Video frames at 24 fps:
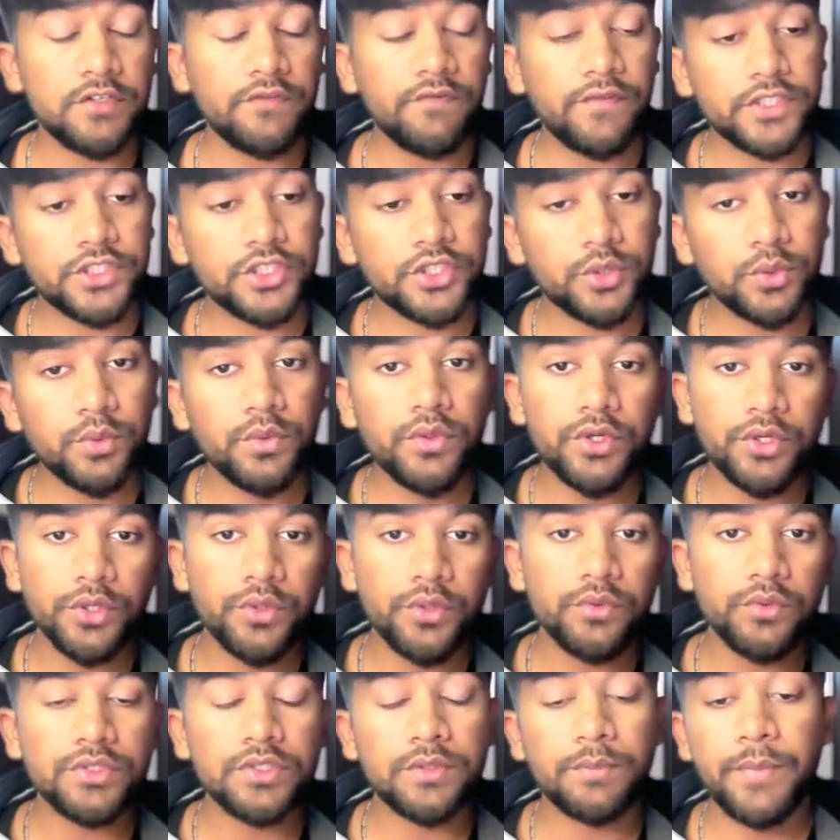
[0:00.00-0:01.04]
which tool to
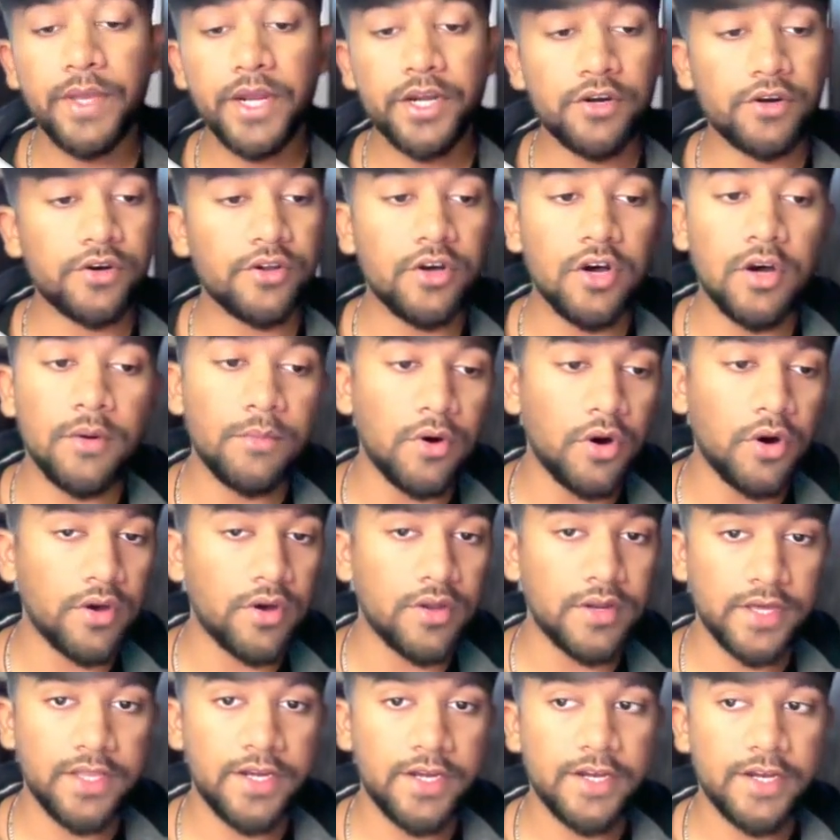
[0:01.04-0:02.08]
use, make.com
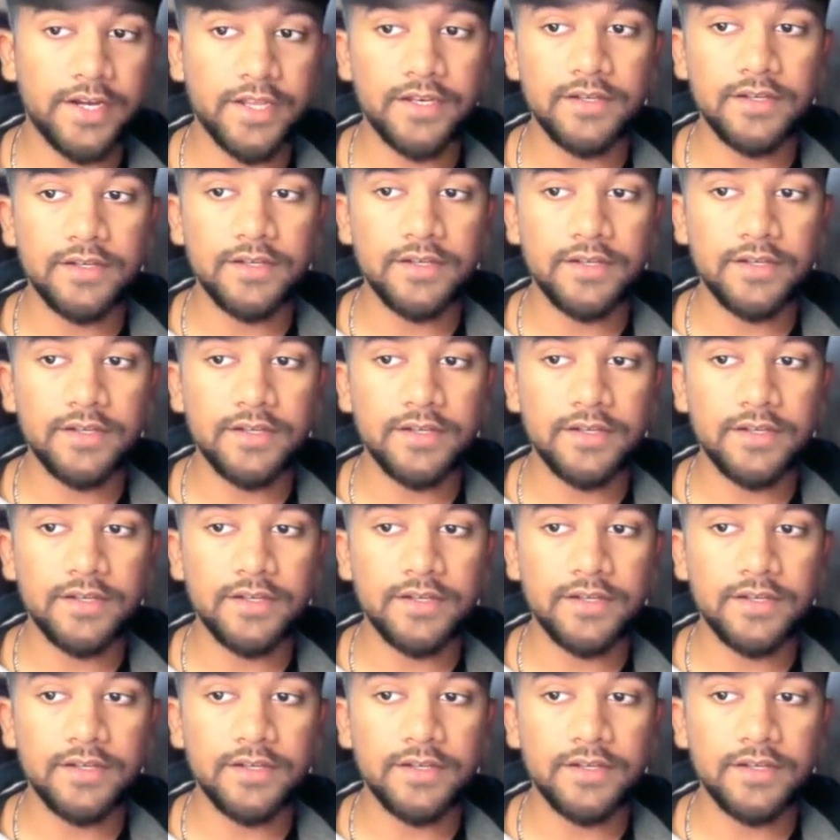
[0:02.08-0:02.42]
or N8N.